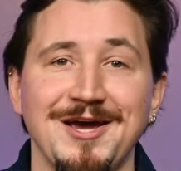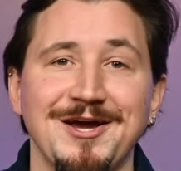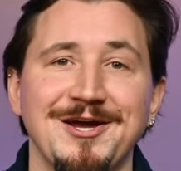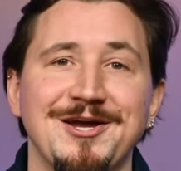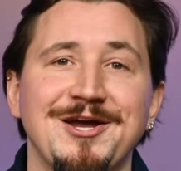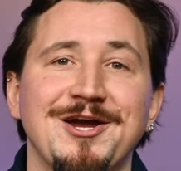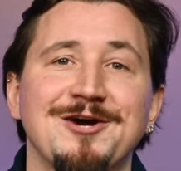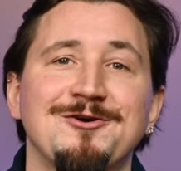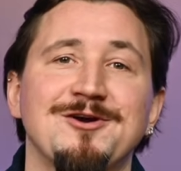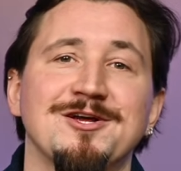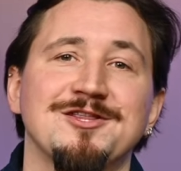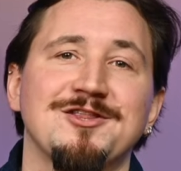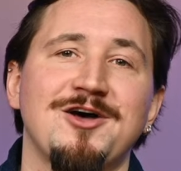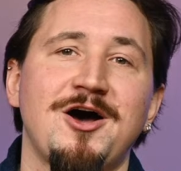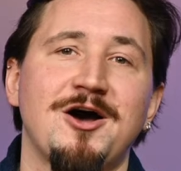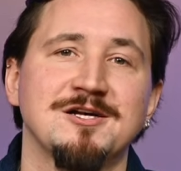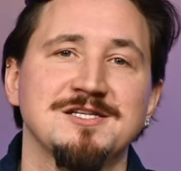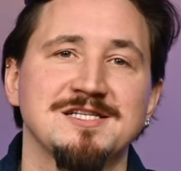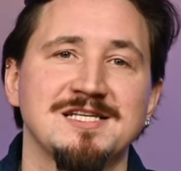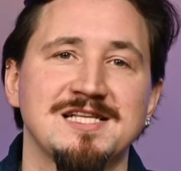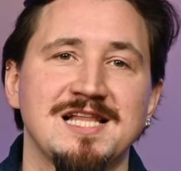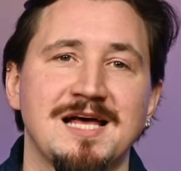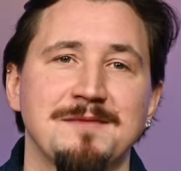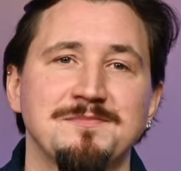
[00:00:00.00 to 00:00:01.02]
Here at
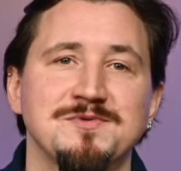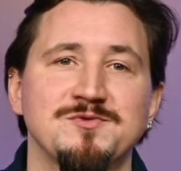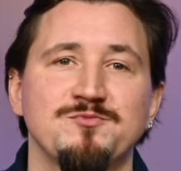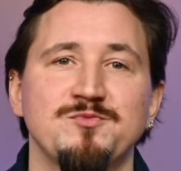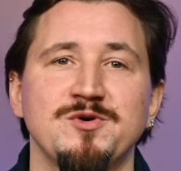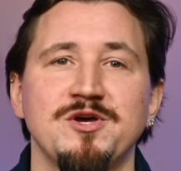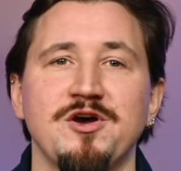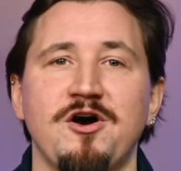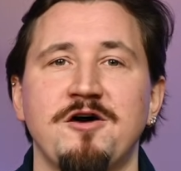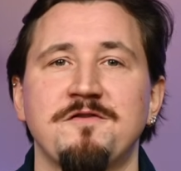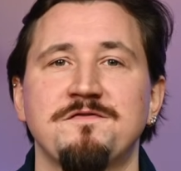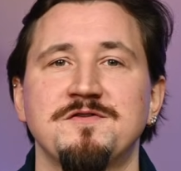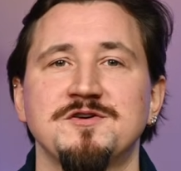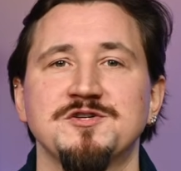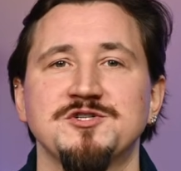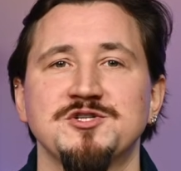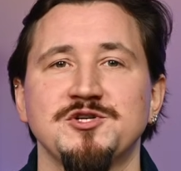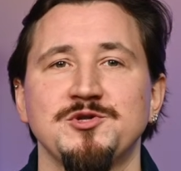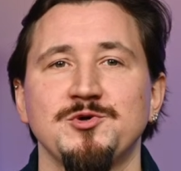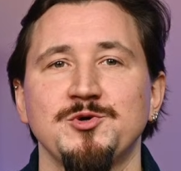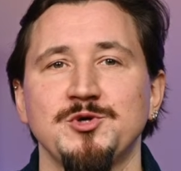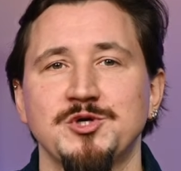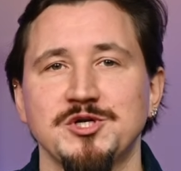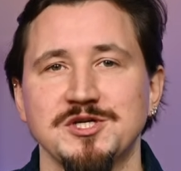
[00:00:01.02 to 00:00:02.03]
Oxylabs, we offer
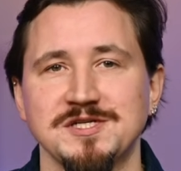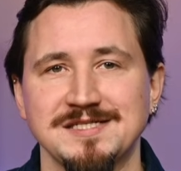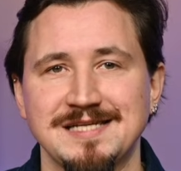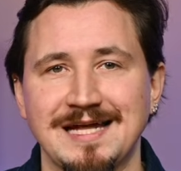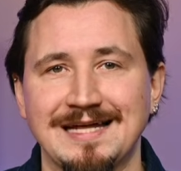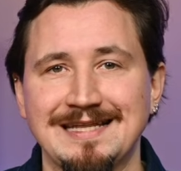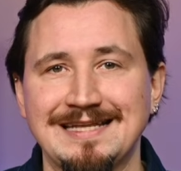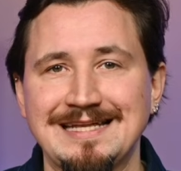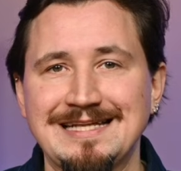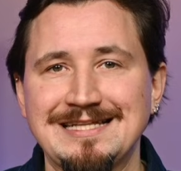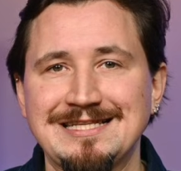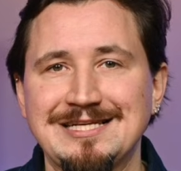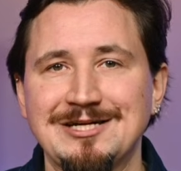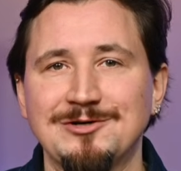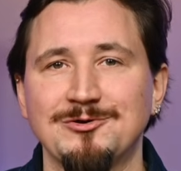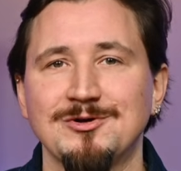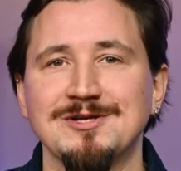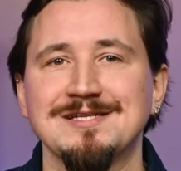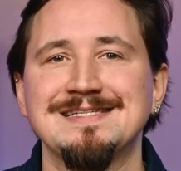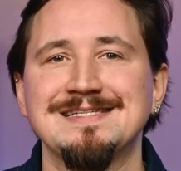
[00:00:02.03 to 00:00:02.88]
solutions that integrate